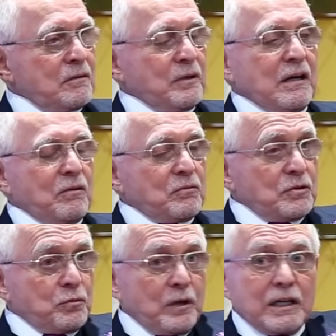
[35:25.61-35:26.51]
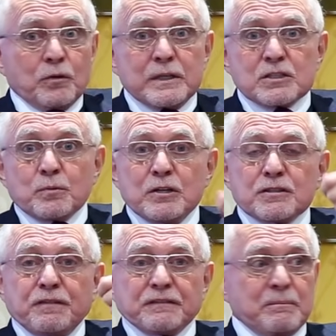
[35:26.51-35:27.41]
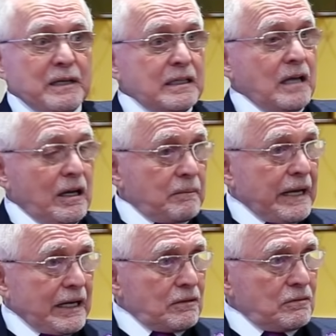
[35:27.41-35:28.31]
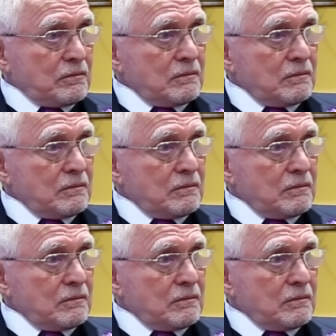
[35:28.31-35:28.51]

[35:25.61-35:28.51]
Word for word: When, uh, one of the reasons we use $50 billion man